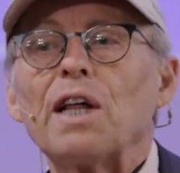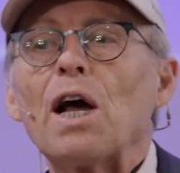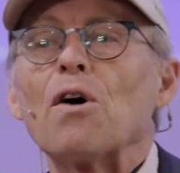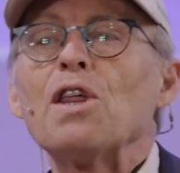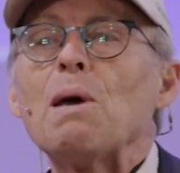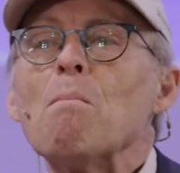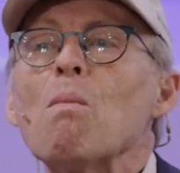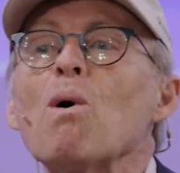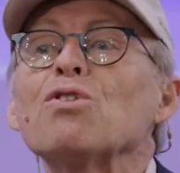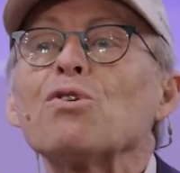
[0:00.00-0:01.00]
They are the
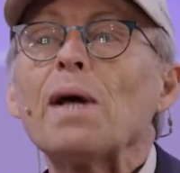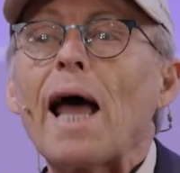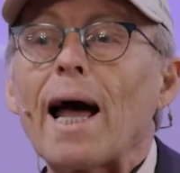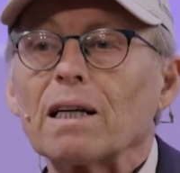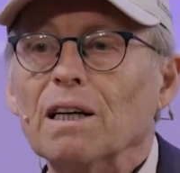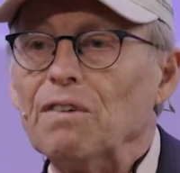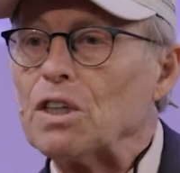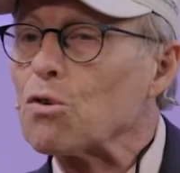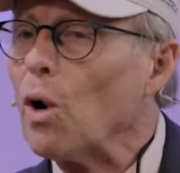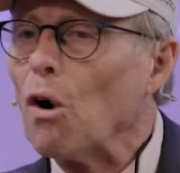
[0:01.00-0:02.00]
most reactive.
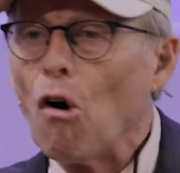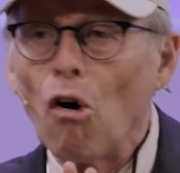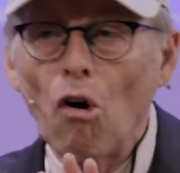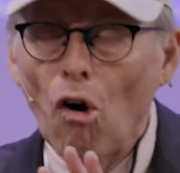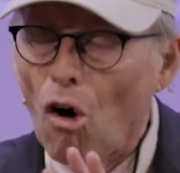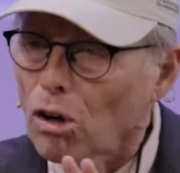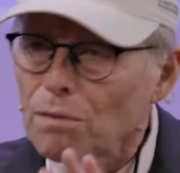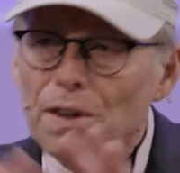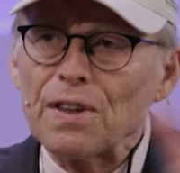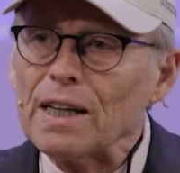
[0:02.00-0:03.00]
It's where all
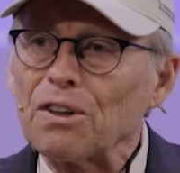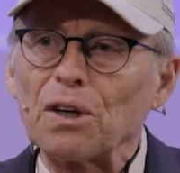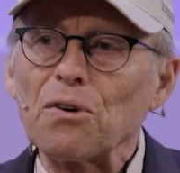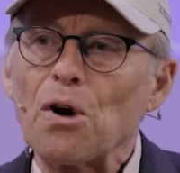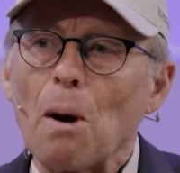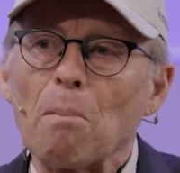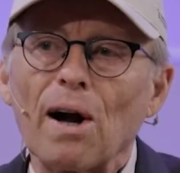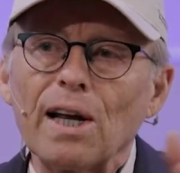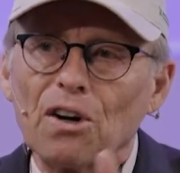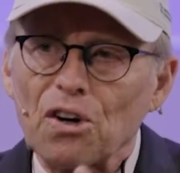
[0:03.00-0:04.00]
of the things that occur in our
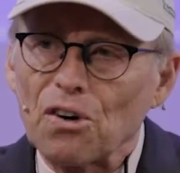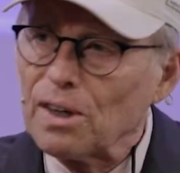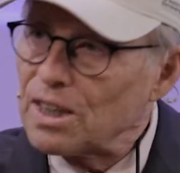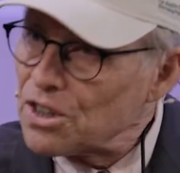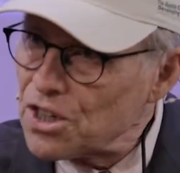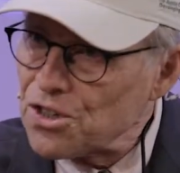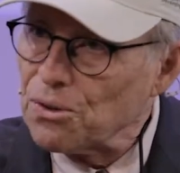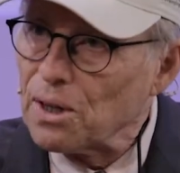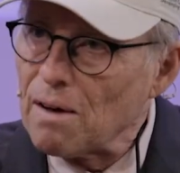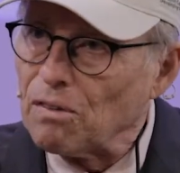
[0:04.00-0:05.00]
body occur at the
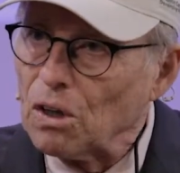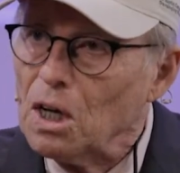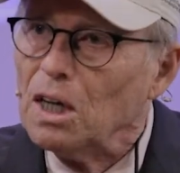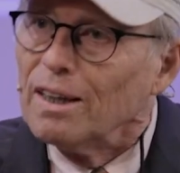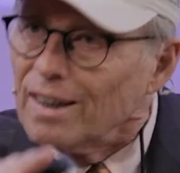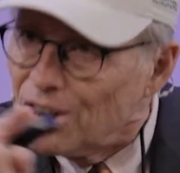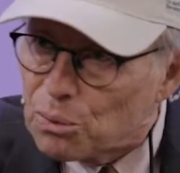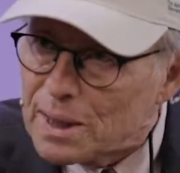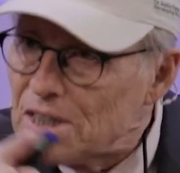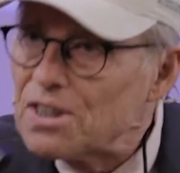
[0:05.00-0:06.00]
tissue level. It's
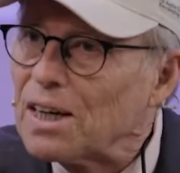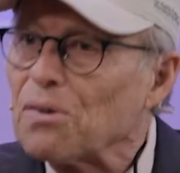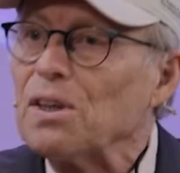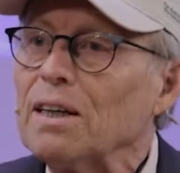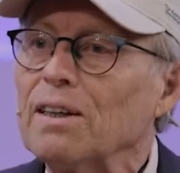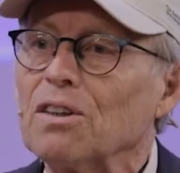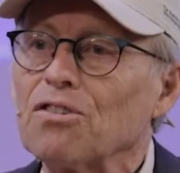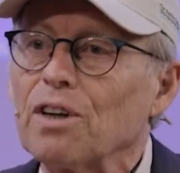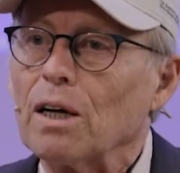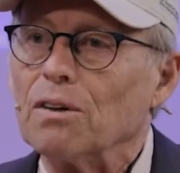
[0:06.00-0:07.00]
with these endothelial
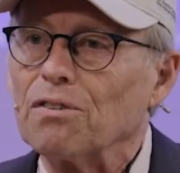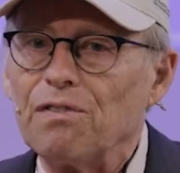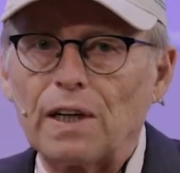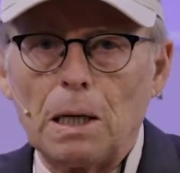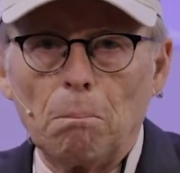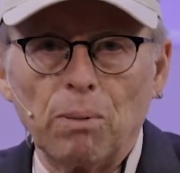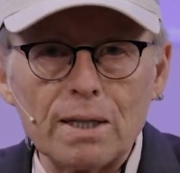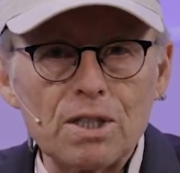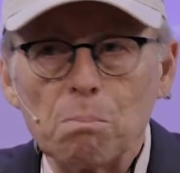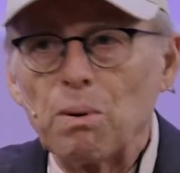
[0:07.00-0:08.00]
cells affecting
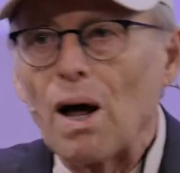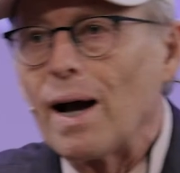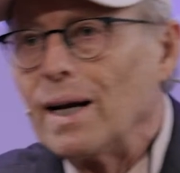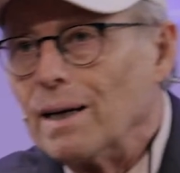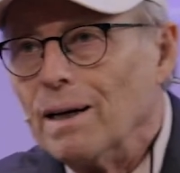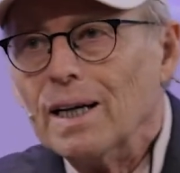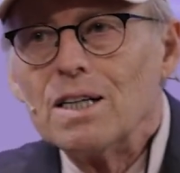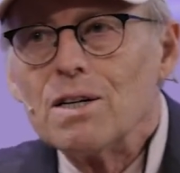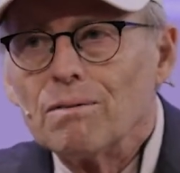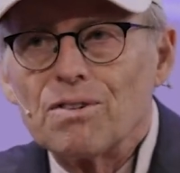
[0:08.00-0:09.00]
blood supply and
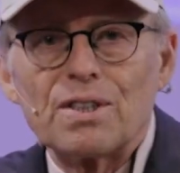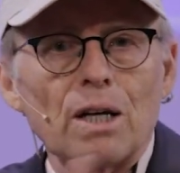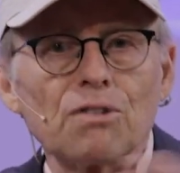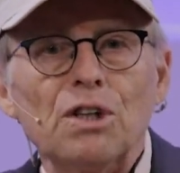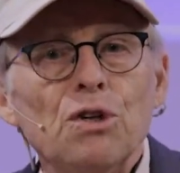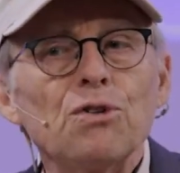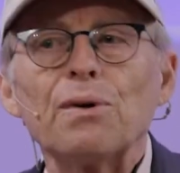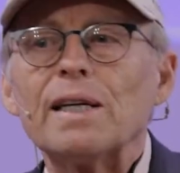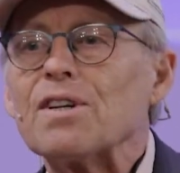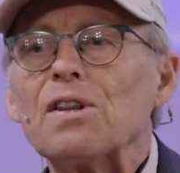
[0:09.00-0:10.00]
cells and
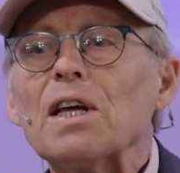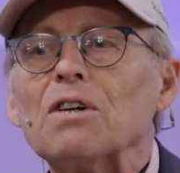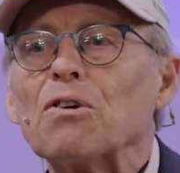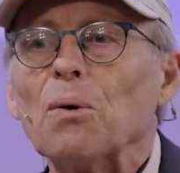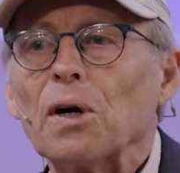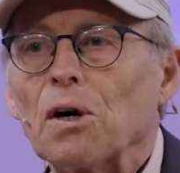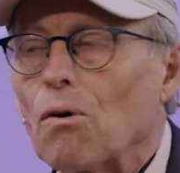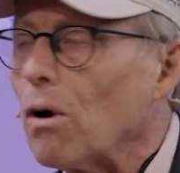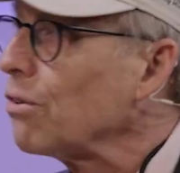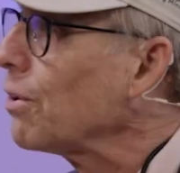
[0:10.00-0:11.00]
nutrients and things going
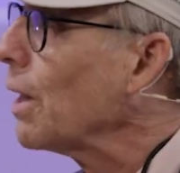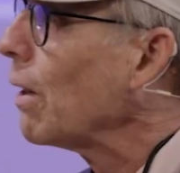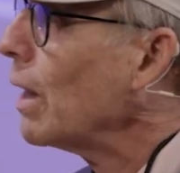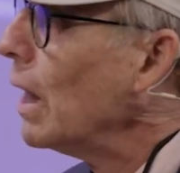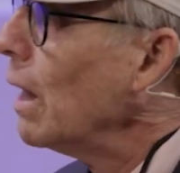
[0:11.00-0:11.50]
across there.